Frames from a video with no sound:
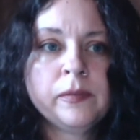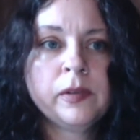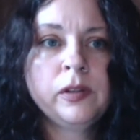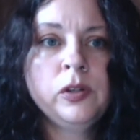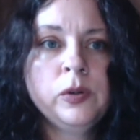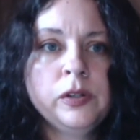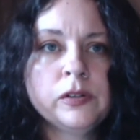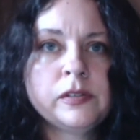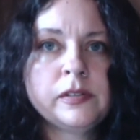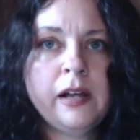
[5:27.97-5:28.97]
you
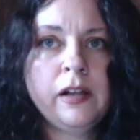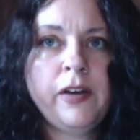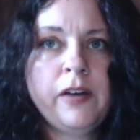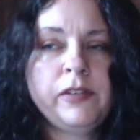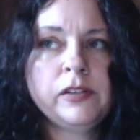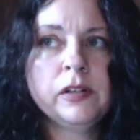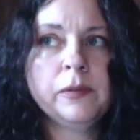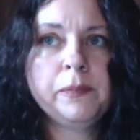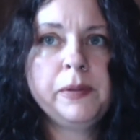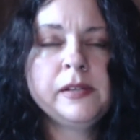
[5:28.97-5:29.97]
yourself having to
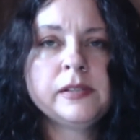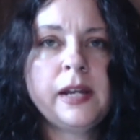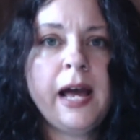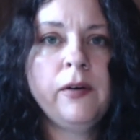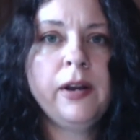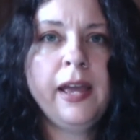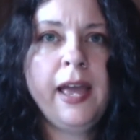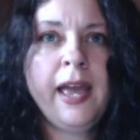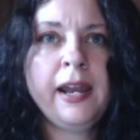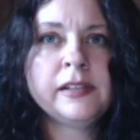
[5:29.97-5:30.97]
piece it out.
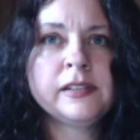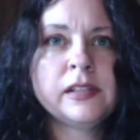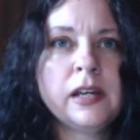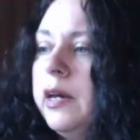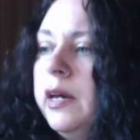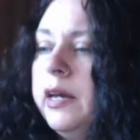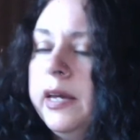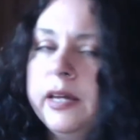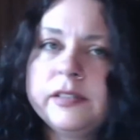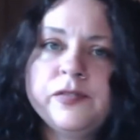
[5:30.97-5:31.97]
And it's,
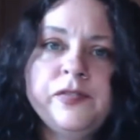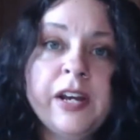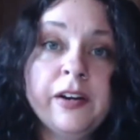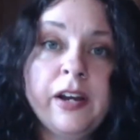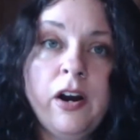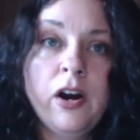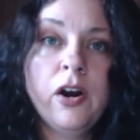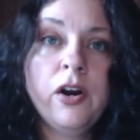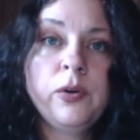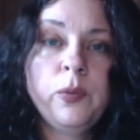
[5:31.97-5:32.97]
it's very
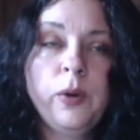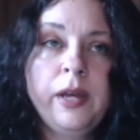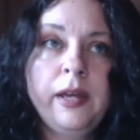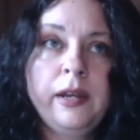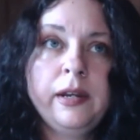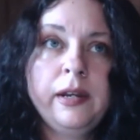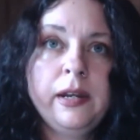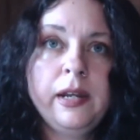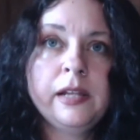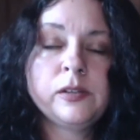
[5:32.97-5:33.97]
hard when
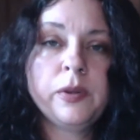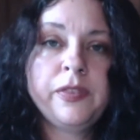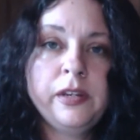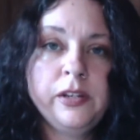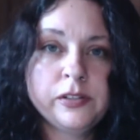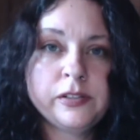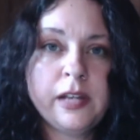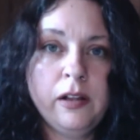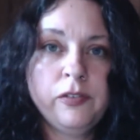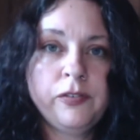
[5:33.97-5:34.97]
it's within
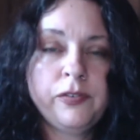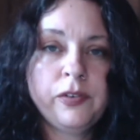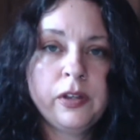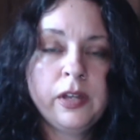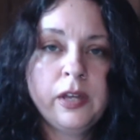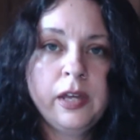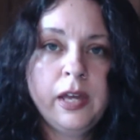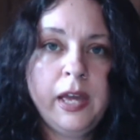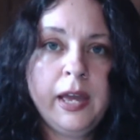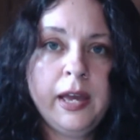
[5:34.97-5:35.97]
yourself
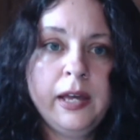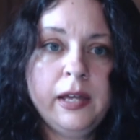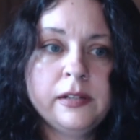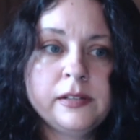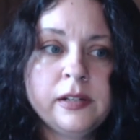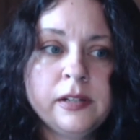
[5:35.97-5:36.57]
and